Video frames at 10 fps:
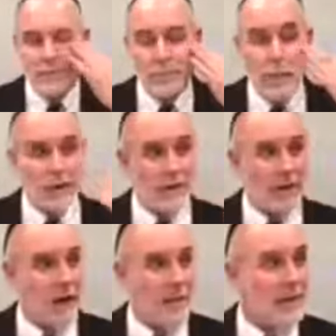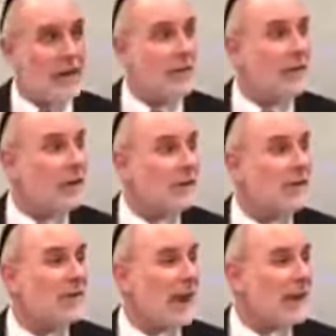point in time. The influx
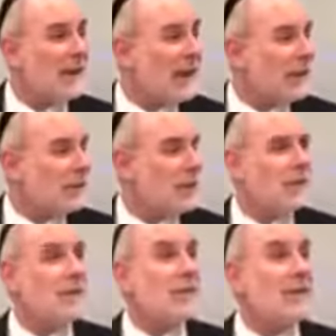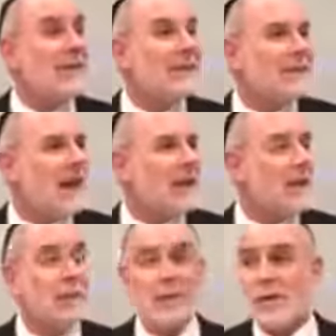of light energy, there was an insight,
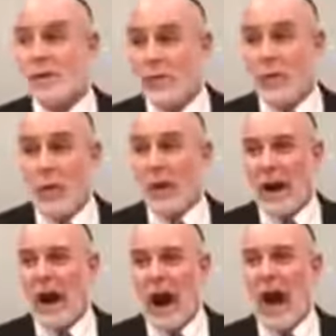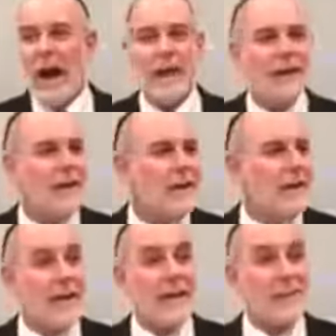there was a euphoric high
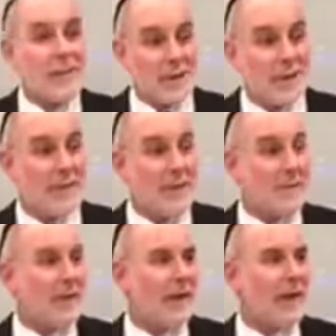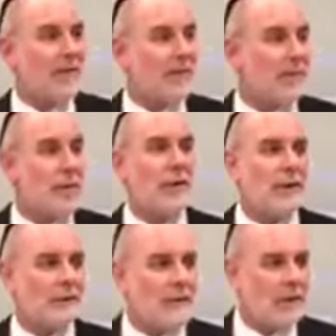that everybody was in the middle of
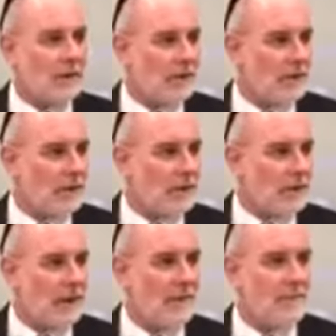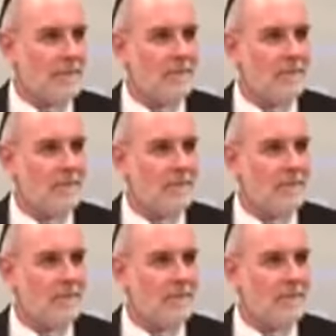experiencing. Okay?